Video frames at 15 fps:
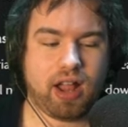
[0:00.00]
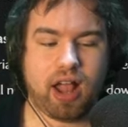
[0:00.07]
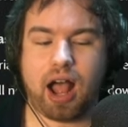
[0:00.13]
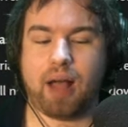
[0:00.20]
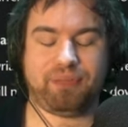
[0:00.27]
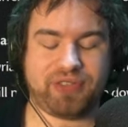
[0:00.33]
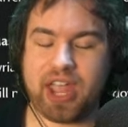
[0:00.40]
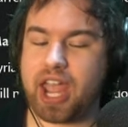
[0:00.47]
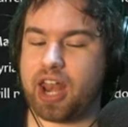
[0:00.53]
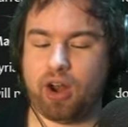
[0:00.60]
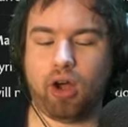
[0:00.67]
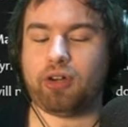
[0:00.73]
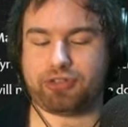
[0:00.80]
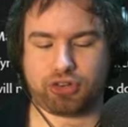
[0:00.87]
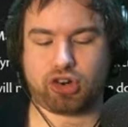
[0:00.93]
I'm getting
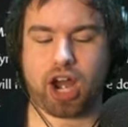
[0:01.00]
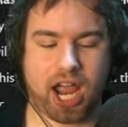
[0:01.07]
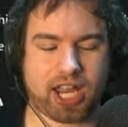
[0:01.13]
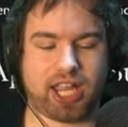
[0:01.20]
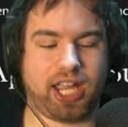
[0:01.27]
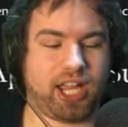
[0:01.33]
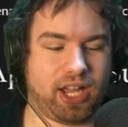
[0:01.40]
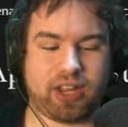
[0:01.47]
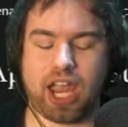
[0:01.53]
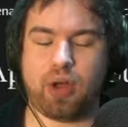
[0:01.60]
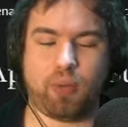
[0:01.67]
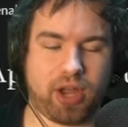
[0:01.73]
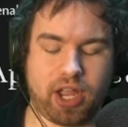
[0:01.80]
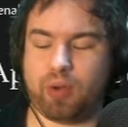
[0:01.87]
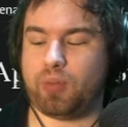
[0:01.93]
off track here. Okay,
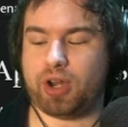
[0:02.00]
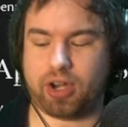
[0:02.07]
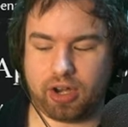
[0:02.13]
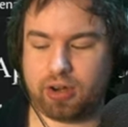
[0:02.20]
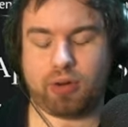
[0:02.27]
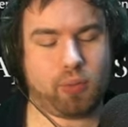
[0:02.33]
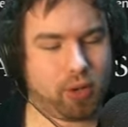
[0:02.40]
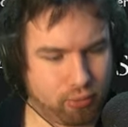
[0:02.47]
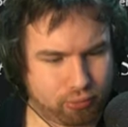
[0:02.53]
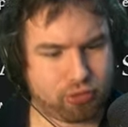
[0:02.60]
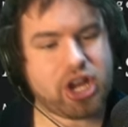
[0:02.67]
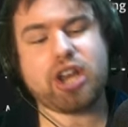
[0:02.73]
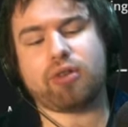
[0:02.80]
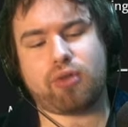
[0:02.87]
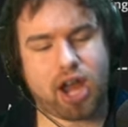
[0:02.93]
we're, we're, we're
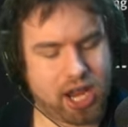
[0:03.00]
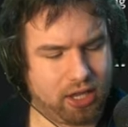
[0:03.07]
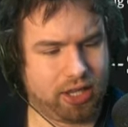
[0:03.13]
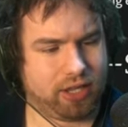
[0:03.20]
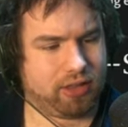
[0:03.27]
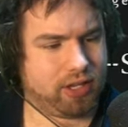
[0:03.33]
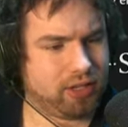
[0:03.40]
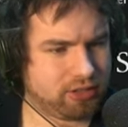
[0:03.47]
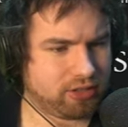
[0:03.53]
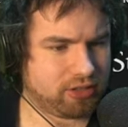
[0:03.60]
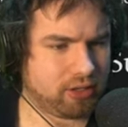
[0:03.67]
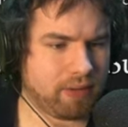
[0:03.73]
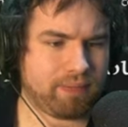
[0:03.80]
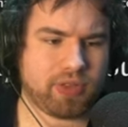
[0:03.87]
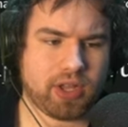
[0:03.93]
re trailing this.
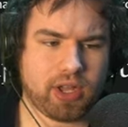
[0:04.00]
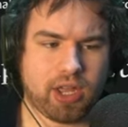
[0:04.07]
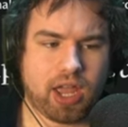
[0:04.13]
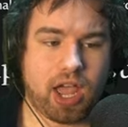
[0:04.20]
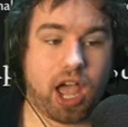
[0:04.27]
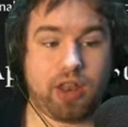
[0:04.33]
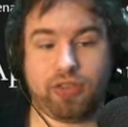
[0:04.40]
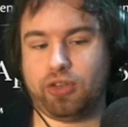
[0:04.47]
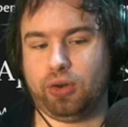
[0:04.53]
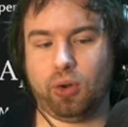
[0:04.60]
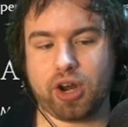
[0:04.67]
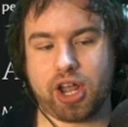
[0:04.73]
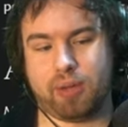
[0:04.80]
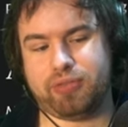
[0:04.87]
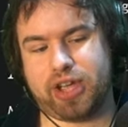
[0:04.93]
And the
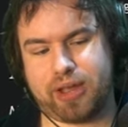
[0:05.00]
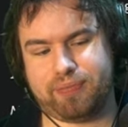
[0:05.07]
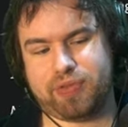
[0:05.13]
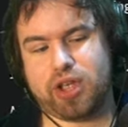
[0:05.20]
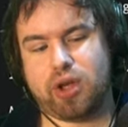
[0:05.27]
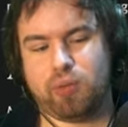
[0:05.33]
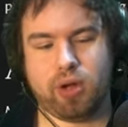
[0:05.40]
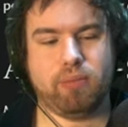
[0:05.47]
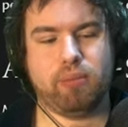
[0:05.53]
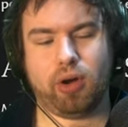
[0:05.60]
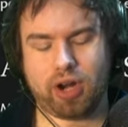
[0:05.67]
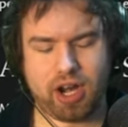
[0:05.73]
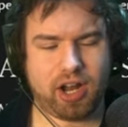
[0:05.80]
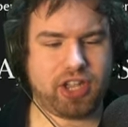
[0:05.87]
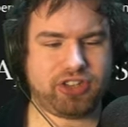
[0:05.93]
Lord update. We're
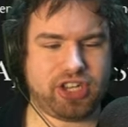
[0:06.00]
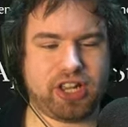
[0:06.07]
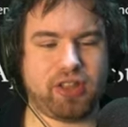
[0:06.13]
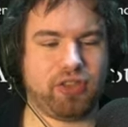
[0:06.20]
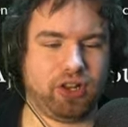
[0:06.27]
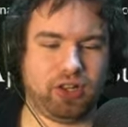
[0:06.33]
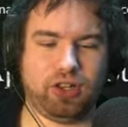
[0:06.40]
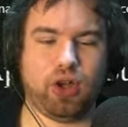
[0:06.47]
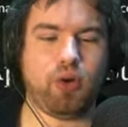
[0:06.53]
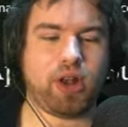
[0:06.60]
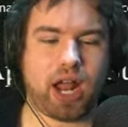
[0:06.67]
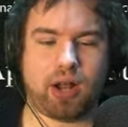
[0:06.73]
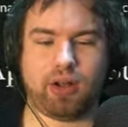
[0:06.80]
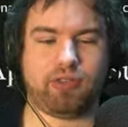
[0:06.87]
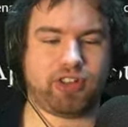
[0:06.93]
modernizing the
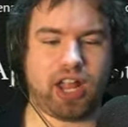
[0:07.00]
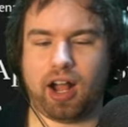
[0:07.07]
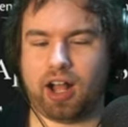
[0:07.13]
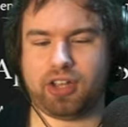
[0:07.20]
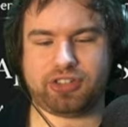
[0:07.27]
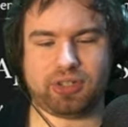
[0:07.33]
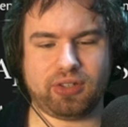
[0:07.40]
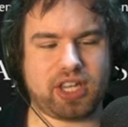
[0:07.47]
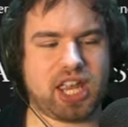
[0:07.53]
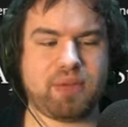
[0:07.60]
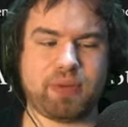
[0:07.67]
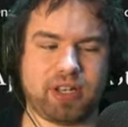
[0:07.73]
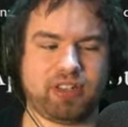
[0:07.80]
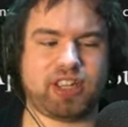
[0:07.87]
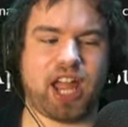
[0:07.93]
loadout of Castle Keep
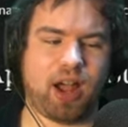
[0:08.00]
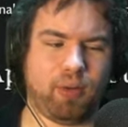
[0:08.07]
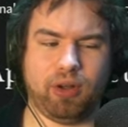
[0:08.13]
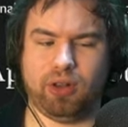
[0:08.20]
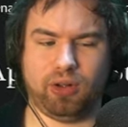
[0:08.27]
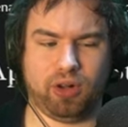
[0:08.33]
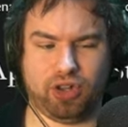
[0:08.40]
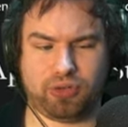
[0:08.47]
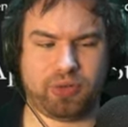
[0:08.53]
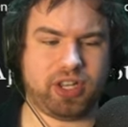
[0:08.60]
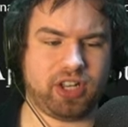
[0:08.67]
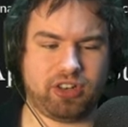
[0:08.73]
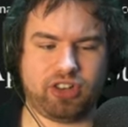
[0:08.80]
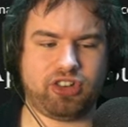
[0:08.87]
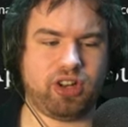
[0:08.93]
and Tower Lords with the
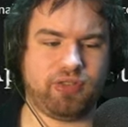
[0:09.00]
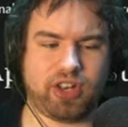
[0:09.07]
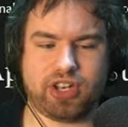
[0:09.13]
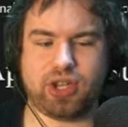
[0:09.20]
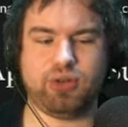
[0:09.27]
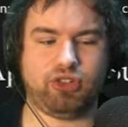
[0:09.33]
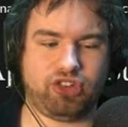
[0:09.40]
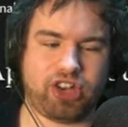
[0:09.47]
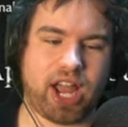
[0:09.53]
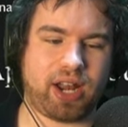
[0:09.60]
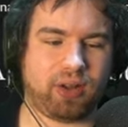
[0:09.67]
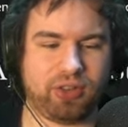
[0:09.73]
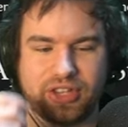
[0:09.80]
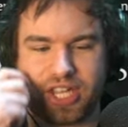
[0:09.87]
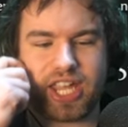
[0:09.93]
addition of a new
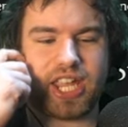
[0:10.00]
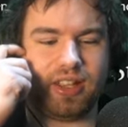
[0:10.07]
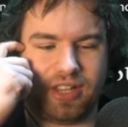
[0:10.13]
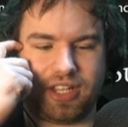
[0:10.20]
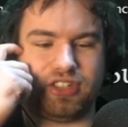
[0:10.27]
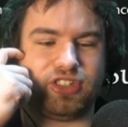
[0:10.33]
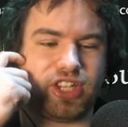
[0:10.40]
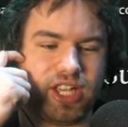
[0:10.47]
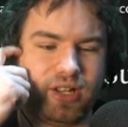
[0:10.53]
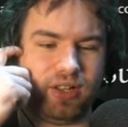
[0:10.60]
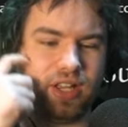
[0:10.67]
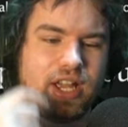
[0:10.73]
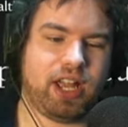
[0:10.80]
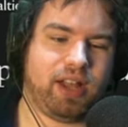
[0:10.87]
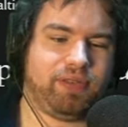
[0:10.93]
channeled healing skill
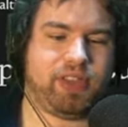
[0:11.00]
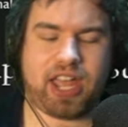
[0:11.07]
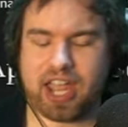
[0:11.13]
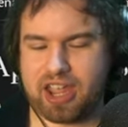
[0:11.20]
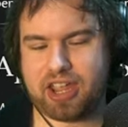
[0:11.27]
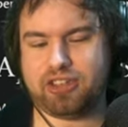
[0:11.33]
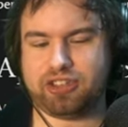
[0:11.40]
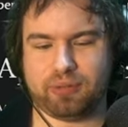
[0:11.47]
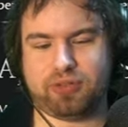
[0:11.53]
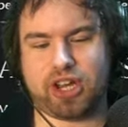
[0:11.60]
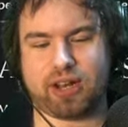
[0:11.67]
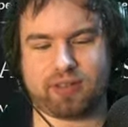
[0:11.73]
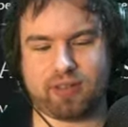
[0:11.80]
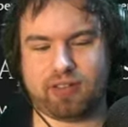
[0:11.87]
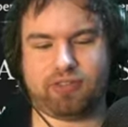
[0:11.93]
that aids
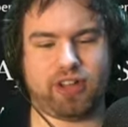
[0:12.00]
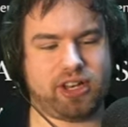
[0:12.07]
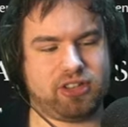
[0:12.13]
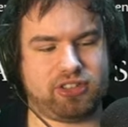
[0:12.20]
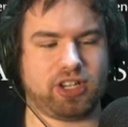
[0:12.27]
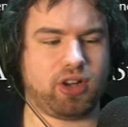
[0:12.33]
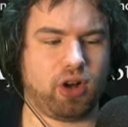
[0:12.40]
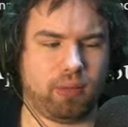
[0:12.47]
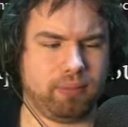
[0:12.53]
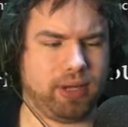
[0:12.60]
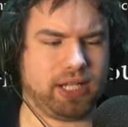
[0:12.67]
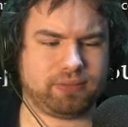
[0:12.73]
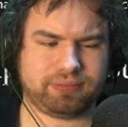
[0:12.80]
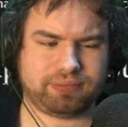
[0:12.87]
objective defenders in combat